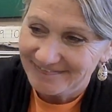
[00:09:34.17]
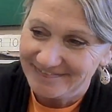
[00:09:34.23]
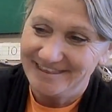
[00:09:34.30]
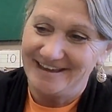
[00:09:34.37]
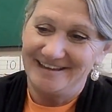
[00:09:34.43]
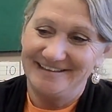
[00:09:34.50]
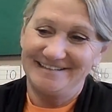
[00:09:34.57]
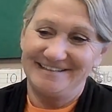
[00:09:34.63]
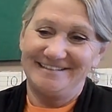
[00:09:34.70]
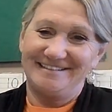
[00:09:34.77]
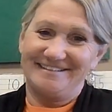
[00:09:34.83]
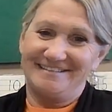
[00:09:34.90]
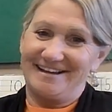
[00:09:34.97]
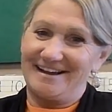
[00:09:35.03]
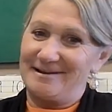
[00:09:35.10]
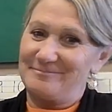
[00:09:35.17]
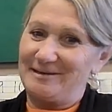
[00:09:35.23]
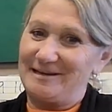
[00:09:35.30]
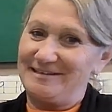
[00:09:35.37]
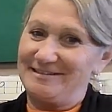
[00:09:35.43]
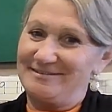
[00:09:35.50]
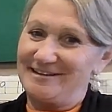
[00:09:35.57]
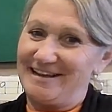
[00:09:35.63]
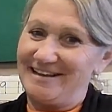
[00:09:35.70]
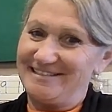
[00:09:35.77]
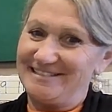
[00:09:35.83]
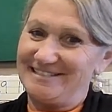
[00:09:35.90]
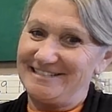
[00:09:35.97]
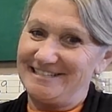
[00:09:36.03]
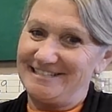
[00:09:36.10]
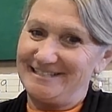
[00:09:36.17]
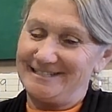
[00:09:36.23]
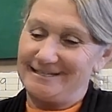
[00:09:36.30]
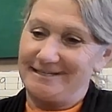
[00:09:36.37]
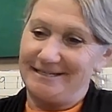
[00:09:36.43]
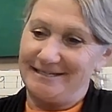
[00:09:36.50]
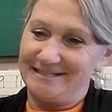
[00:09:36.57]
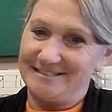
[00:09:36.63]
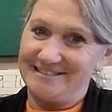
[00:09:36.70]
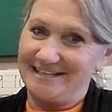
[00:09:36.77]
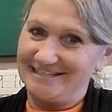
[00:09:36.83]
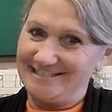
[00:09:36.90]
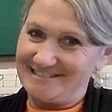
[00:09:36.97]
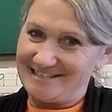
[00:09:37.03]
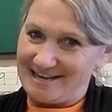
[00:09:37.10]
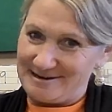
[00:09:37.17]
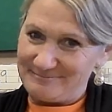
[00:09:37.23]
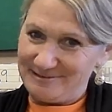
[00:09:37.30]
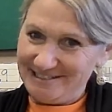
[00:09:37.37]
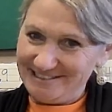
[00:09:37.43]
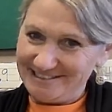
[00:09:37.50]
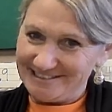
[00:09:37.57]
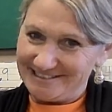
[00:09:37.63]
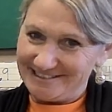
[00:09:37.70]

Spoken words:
That, I bet you guessed it. Is that a diamond?